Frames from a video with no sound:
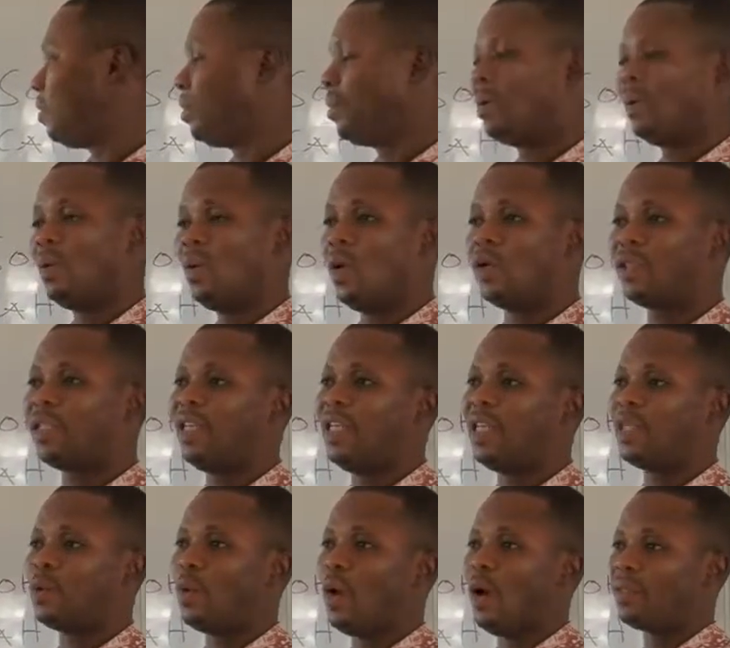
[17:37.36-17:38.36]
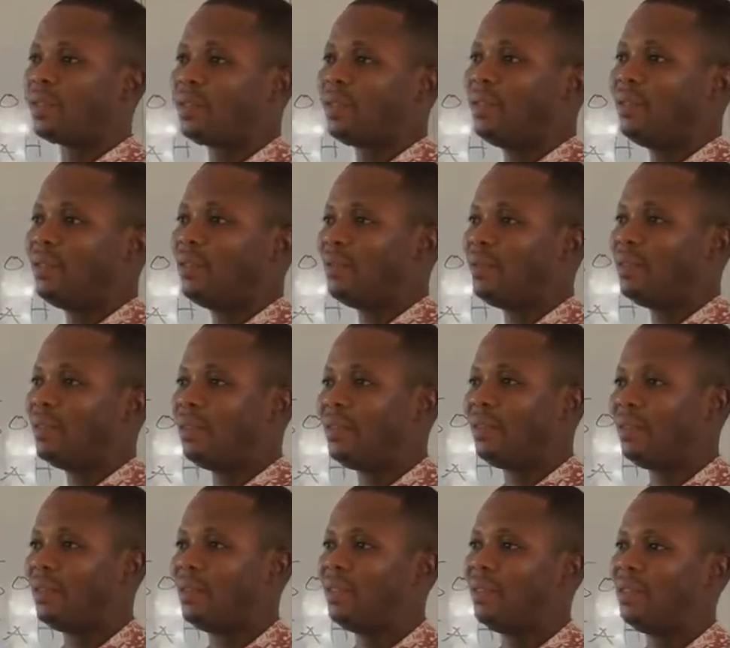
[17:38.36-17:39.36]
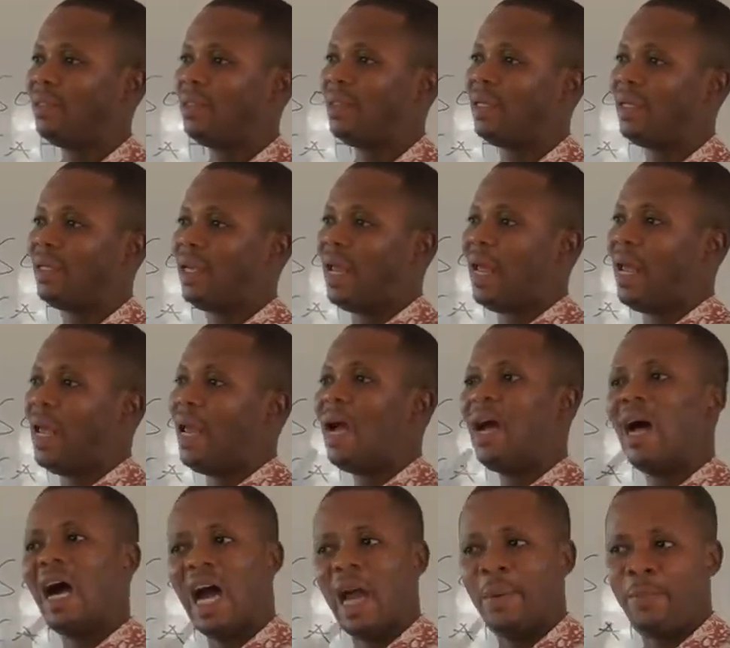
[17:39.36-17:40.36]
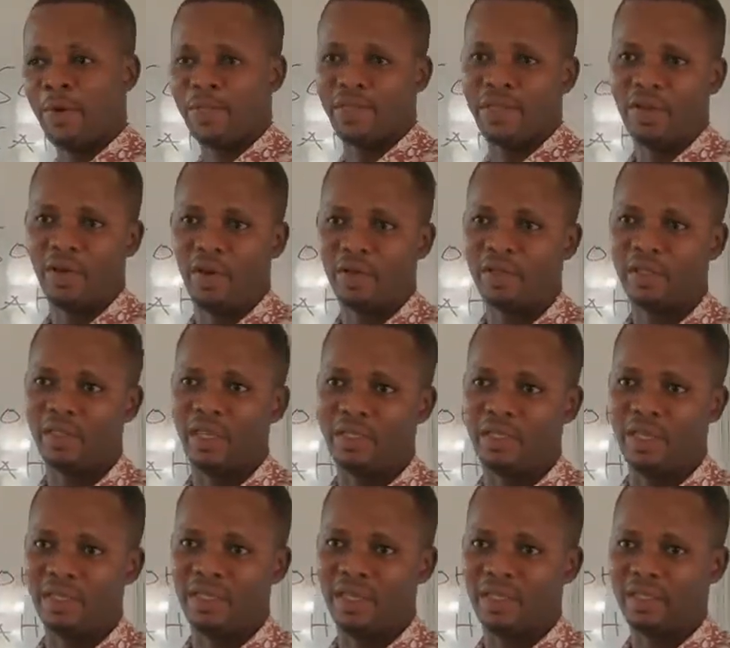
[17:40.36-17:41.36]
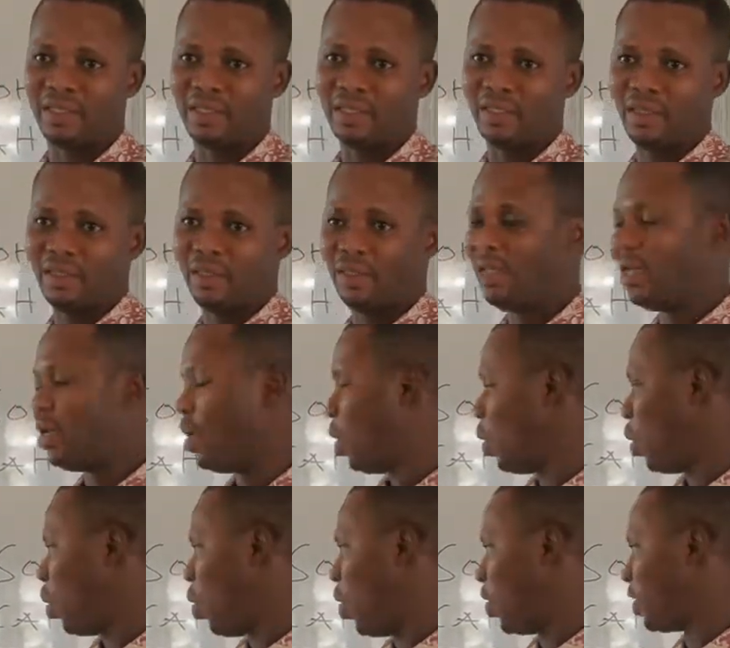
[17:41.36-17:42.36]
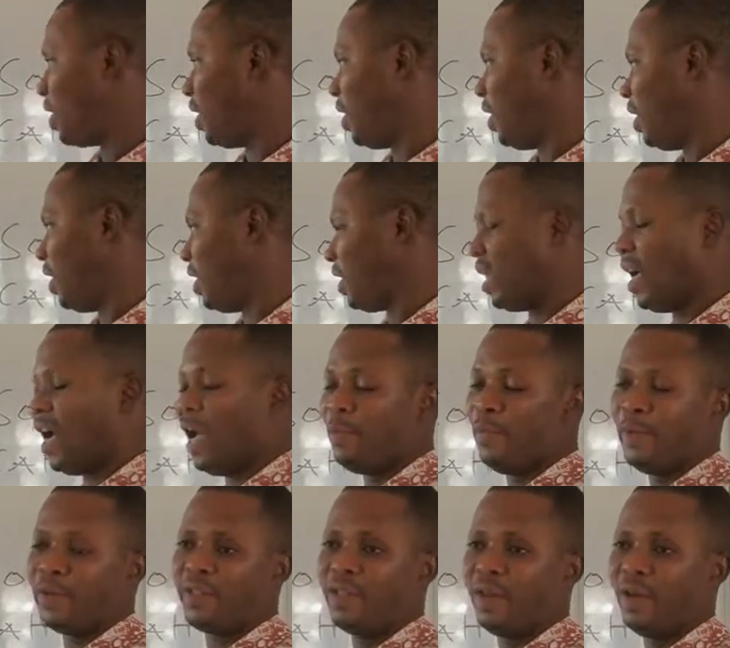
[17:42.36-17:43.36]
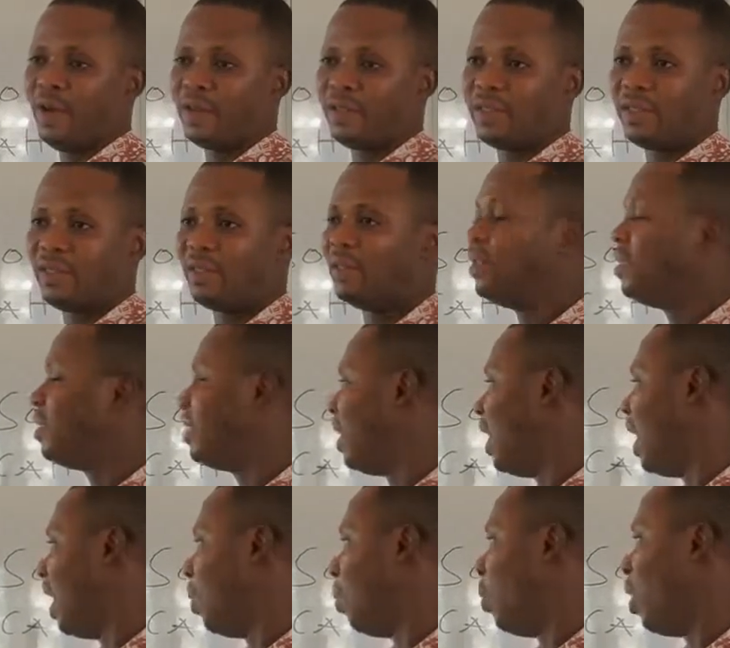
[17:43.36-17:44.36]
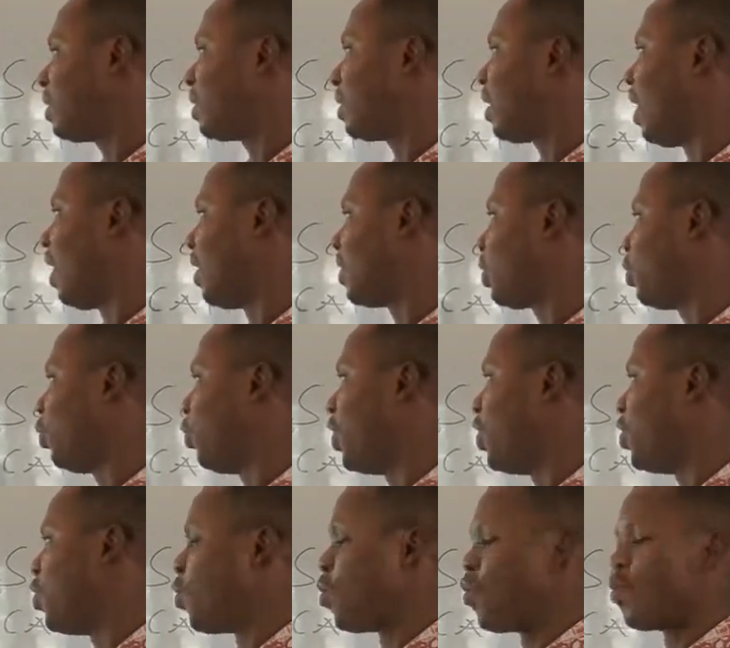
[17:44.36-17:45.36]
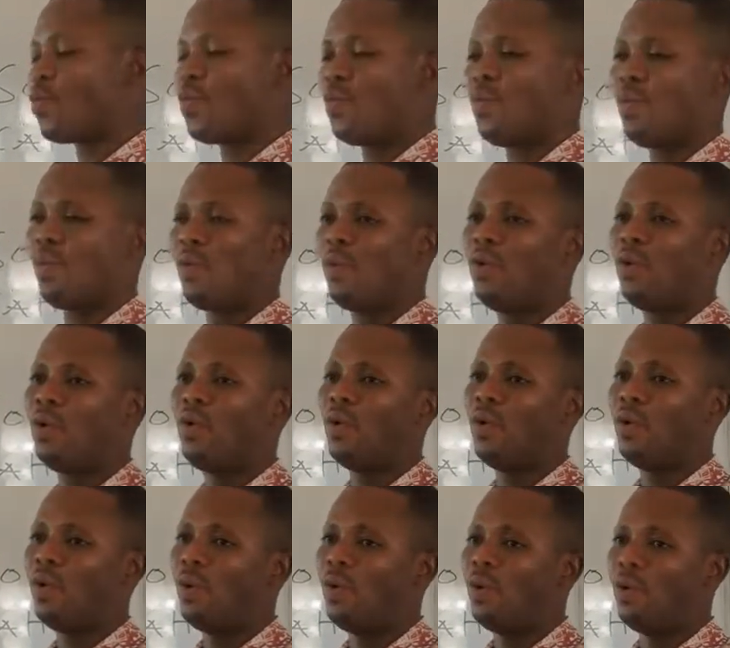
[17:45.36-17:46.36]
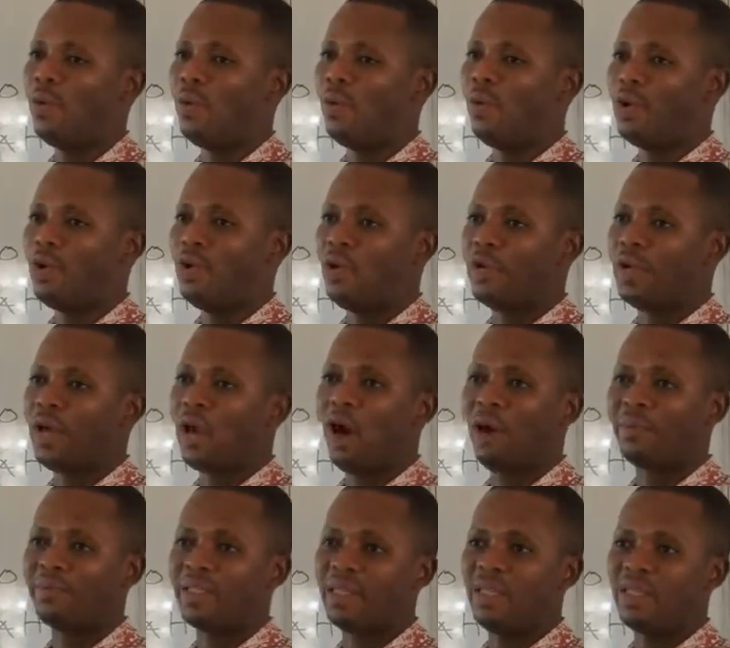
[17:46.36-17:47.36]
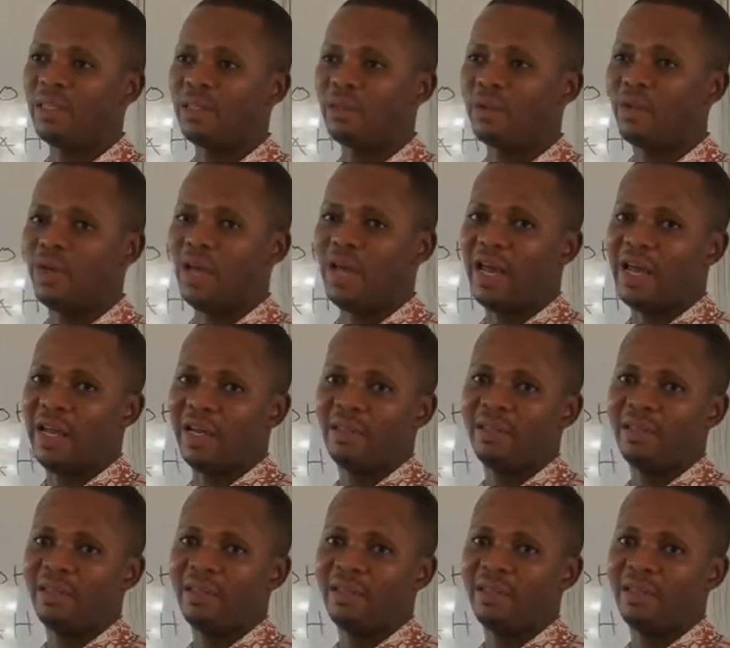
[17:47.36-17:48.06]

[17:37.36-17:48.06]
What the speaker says: OT is what? The hypotenuse, isn't it? OT is the hypotenuse. And what else do we know? We know the opposite to the